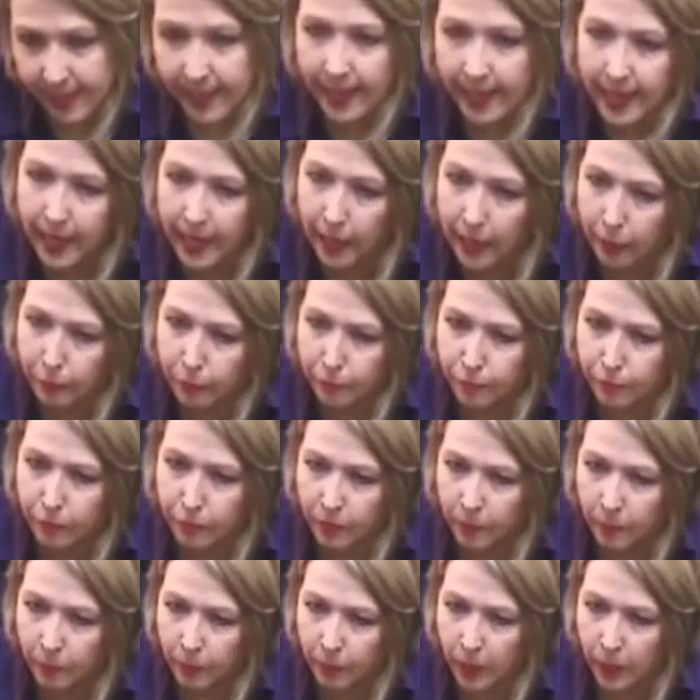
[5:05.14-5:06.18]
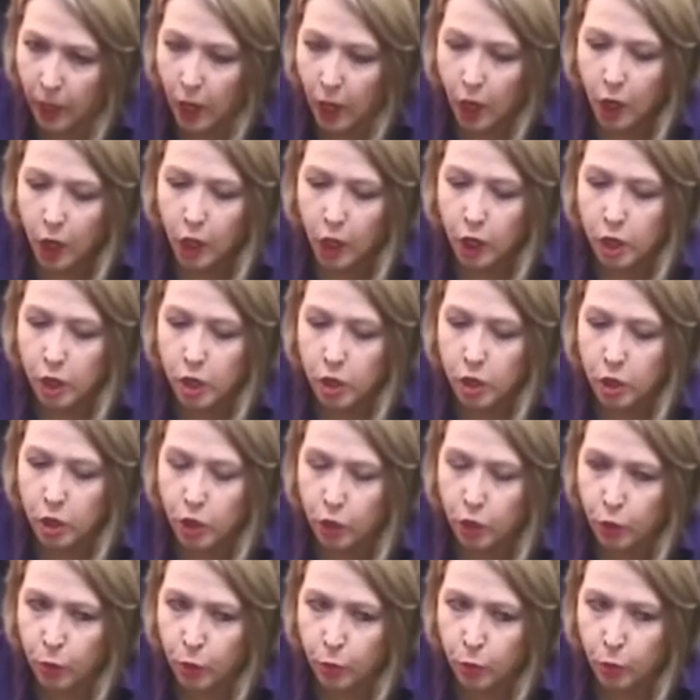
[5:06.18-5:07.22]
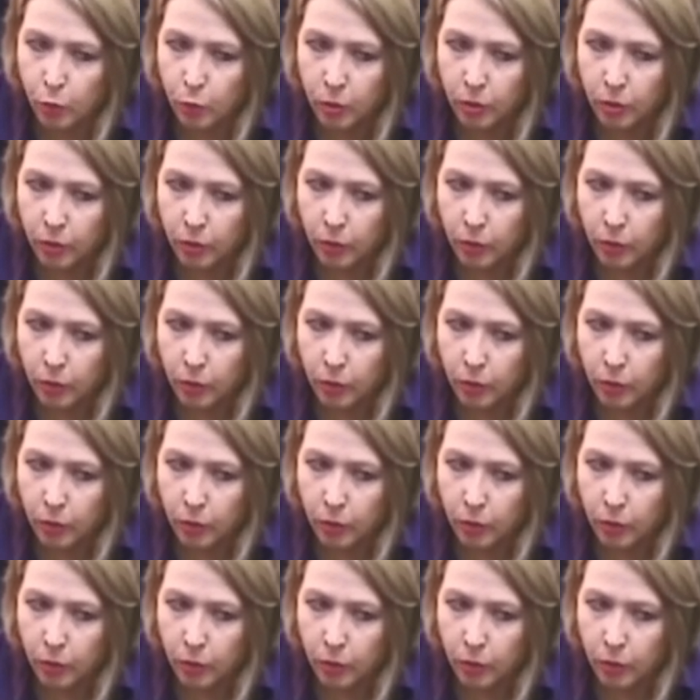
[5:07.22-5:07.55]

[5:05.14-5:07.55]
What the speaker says: if you